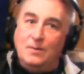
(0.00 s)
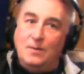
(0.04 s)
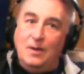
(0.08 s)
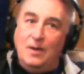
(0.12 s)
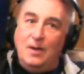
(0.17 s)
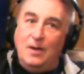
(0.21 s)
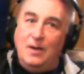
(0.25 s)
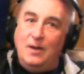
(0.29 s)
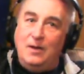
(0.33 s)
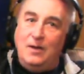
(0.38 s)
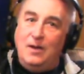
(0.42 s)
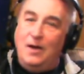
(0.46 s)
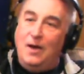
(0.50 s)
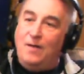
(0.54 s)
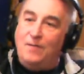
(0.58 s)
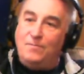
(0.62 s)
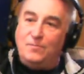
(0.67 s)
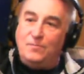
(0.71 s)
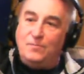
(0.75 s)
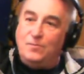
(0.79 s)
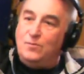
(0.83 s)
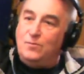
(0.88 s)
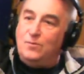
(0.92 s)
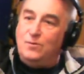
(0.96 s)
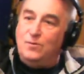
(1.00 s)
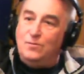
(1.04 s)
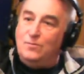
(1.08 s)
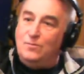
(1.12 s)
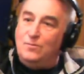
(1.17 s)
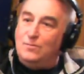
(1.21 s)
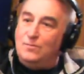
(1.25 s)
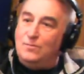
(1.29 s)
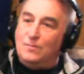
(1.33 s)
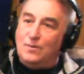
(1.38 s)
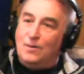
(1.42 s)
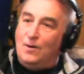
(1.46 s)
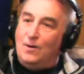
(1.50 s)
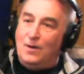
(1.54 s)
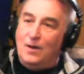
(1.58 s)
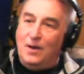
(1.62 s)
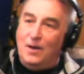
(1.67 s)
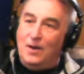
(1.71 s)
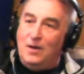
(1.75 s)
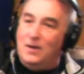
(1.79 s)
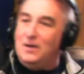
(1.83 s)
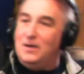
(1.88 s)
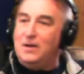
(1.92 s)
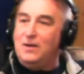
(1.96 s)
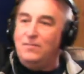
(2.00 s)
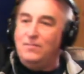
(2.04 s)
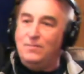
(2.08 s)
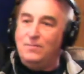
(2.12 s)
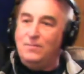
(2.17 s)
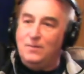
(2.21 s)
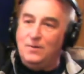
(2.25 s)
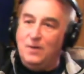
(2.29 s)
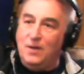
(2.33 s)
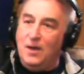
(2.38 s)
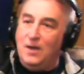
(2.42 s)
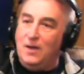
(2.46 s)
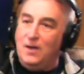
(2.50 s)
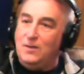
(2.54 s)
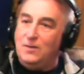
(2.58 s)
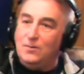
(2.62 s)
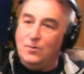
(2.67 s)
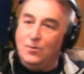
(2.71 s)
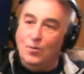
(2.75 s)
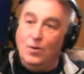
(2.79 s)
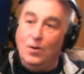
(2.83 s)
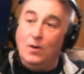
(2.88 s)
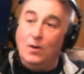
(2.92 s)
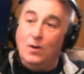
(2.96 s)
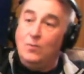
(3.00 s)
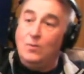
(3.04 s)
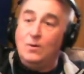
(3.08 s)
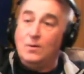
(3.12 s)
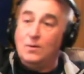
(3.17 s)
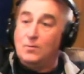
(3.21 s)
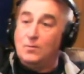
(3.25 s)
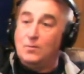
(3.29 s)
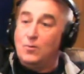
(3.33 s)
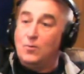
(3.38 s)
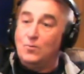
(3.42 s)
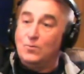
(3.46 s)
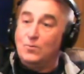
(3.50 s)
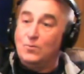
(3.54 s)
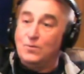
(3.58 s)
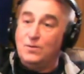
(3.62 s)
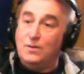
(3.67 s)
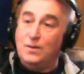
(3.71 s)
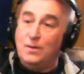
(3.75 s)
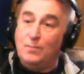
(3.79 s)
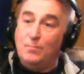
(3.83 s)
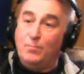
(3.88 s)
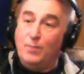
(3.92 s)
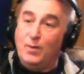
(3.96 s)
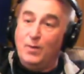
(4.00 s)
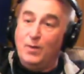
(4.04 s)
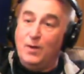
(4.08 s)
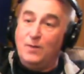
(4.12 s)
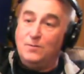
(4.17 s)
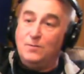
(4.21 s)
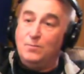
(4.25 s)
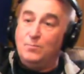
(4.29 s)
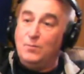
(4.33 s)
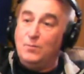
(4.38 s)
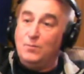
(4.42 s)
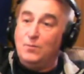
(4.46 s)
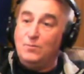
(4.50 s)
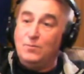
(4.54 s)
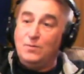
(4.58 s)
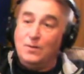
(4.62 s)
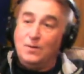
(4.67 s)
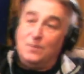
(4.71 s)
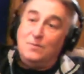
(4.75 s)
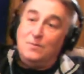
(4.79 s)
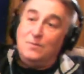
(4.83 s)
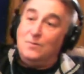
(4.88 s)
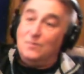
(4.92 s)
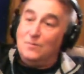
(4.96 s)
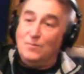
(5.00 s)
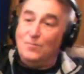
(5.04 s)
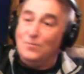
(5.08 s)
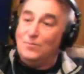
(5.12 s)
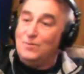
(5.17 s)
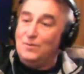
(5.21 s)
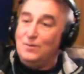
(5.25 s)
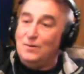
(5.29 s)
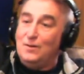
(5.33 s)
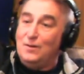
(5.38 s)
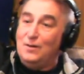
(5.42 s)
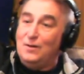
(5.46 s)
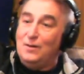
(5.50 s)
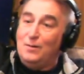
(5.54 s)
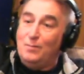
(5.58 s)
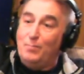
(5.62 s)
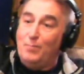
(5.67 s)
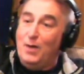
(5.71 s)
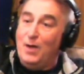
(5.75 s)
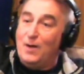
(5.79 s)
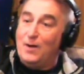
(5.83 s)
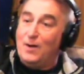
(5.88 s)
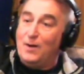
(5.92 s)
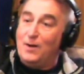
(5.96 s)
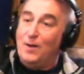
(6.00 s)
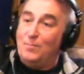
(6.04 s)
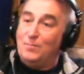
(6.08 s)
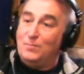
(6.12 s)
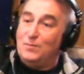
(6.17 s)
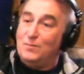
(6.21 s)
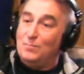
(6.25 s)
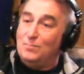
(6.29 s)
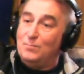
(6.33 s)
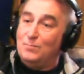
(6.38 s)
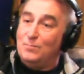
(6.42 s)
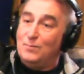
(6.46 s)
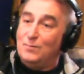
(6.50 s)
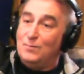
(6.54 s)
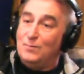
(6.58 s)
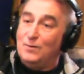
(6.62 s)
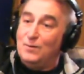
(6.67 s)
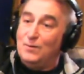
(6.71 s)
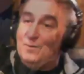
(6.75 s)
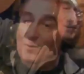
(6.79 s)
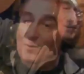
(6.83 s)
any afternoon on any given day, you can go, I don't want to go sit in and play some music, and go sit in and back up some uh,